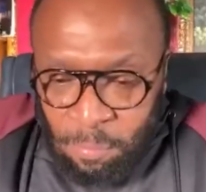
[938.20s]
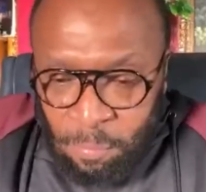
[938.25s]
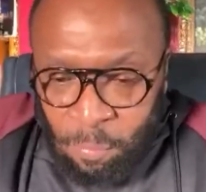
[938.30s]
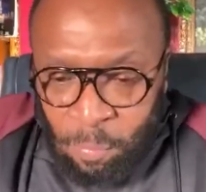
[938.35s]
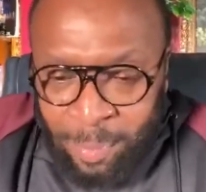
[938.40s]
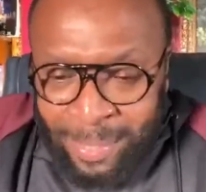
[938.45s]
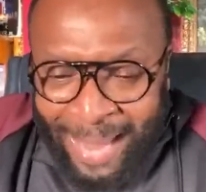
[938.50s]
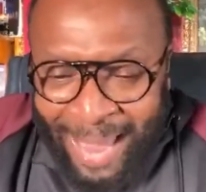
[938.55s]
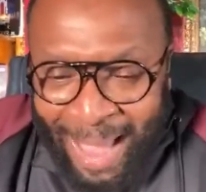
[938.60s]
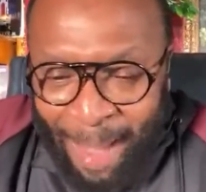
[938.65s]

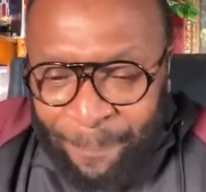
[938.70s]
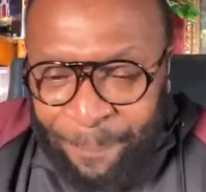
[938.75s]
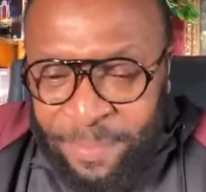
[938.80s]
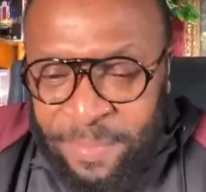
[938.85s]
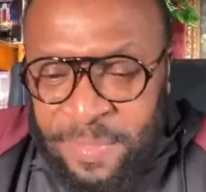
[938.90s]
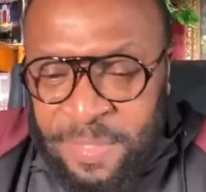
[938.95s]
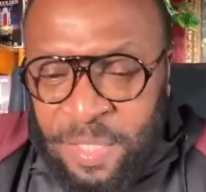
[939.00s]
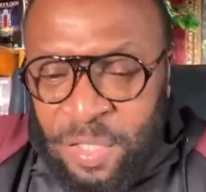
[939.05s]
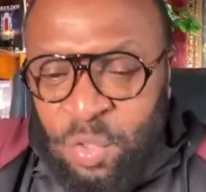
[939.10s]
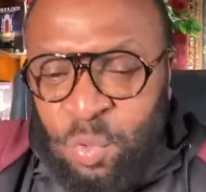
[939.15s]
what
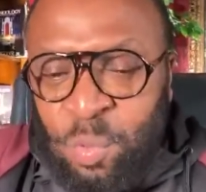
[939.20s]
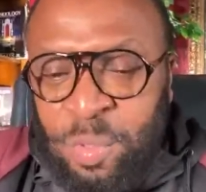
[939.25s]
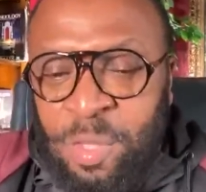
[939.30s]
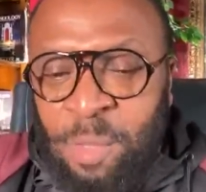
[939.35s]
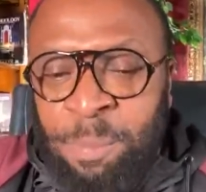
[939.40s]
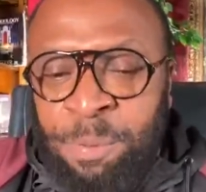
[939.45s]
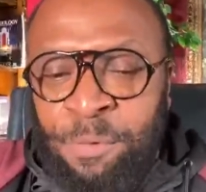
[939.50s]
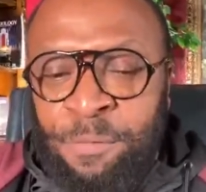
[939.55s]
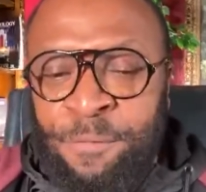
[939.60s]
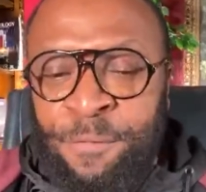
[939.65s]
happens is with
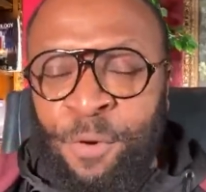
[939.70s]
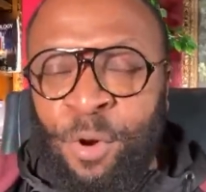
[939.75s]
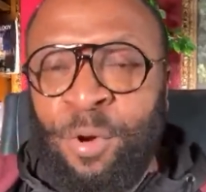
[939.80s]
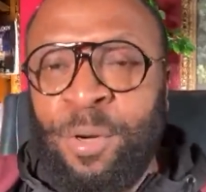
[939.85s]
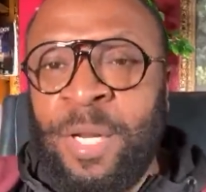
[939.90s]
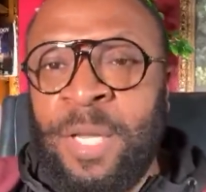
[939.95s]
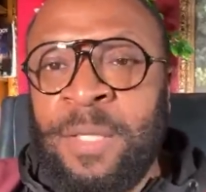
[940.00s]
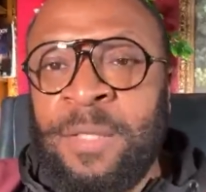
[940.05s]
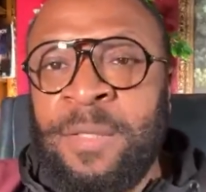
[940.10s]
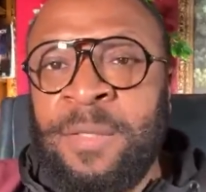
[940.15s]
a
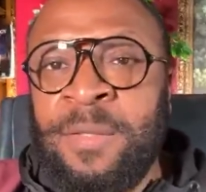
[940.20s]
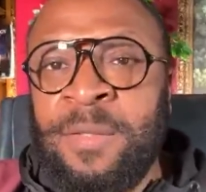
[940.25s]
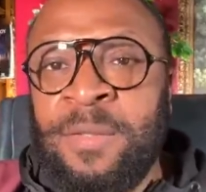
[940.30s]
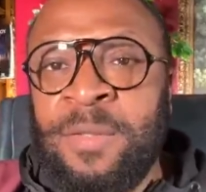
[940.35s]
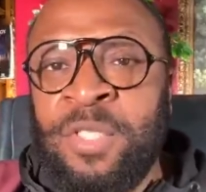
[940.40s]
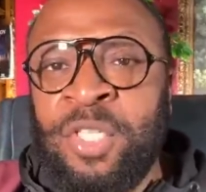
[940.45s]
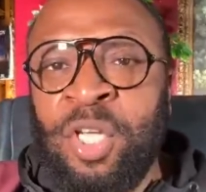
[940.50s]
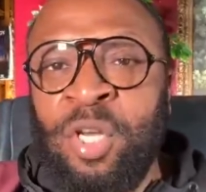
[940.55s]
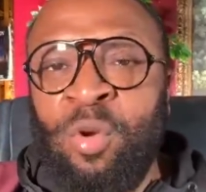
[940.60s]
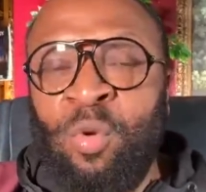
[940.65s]
perverted
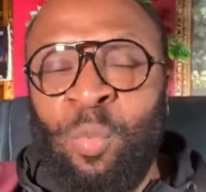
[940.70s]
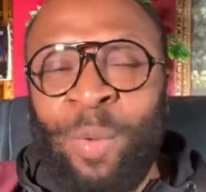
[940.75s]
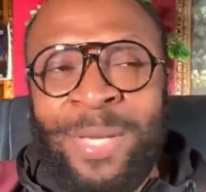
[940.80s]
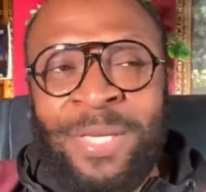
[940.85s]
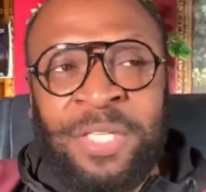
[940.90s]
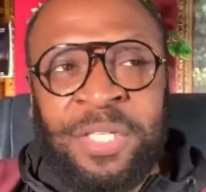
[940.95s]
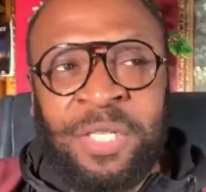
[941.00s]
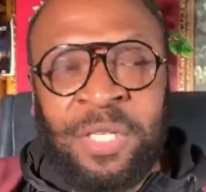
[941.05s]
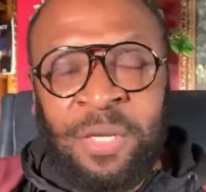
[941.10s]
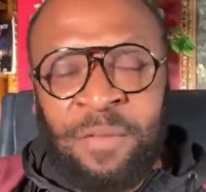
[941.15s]

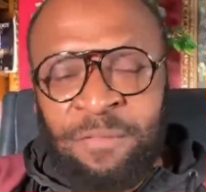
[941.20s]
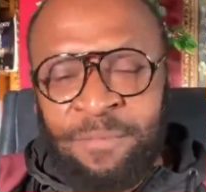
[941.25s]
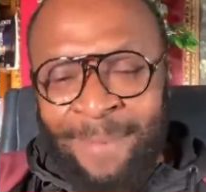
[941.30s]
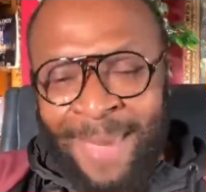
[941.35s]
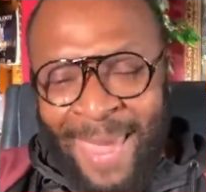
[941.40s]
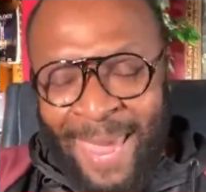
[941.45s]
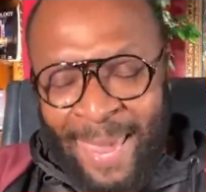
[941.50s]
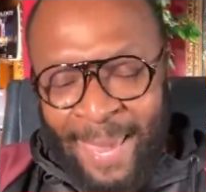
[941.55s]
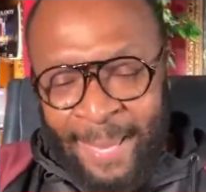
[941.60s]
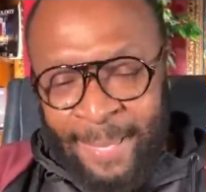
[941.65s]
generation of
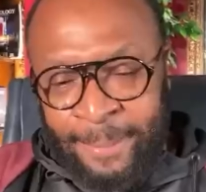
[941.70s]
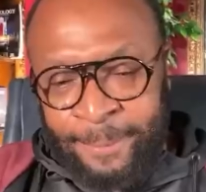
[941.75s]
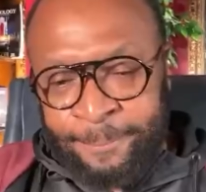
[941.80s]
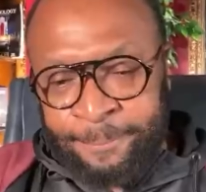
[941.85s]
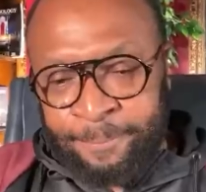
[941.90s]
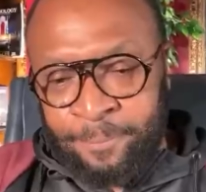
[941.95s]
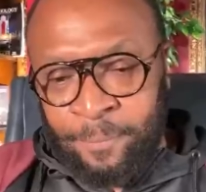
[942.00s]
man,